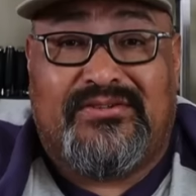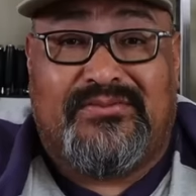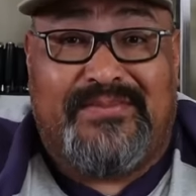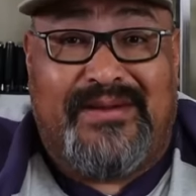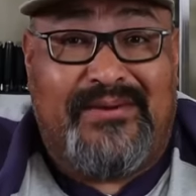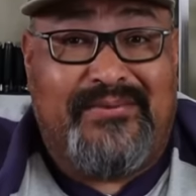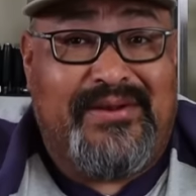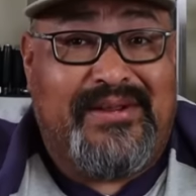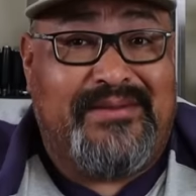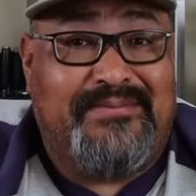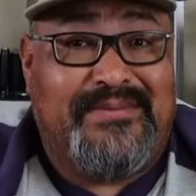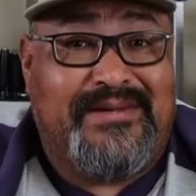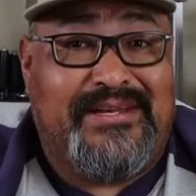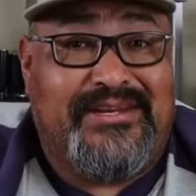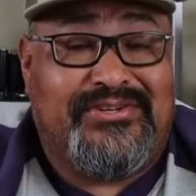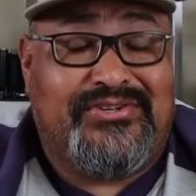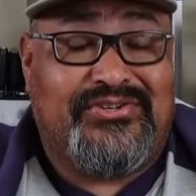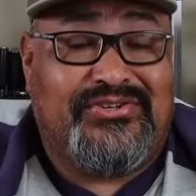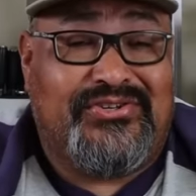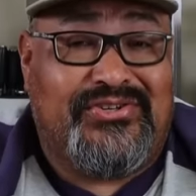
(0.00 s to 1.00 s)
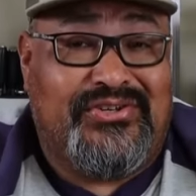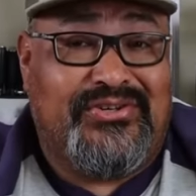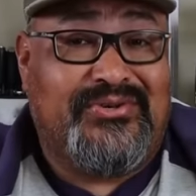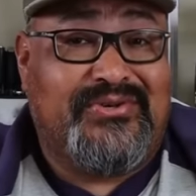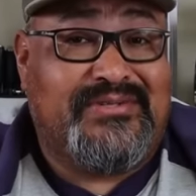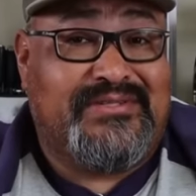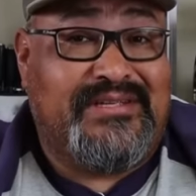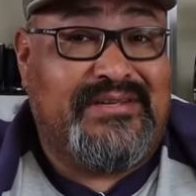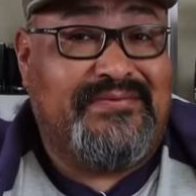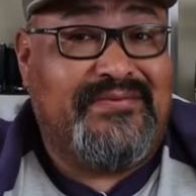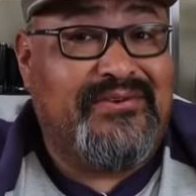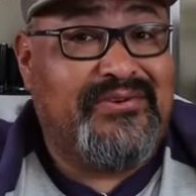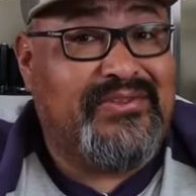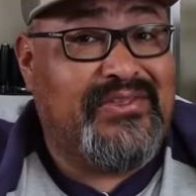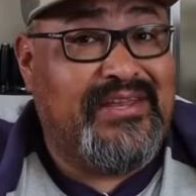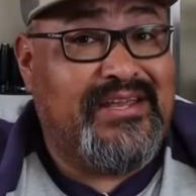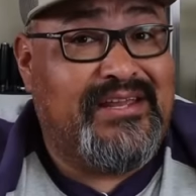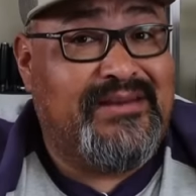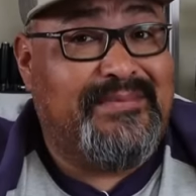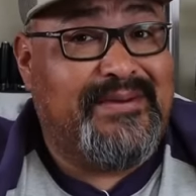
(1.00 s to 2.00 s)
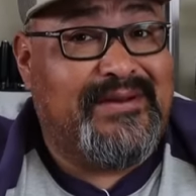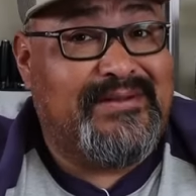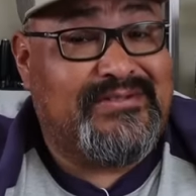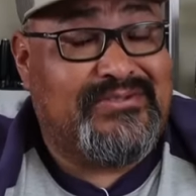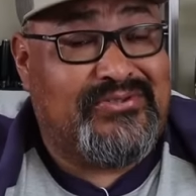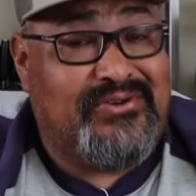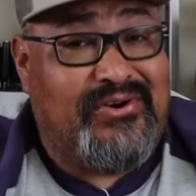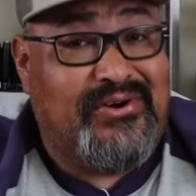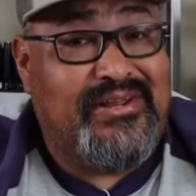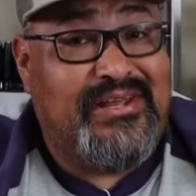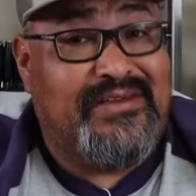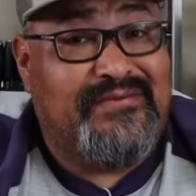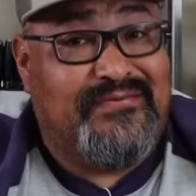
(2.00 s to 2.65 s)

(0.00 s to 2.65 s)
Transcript: So my recommendation to you is if you're thinking about starting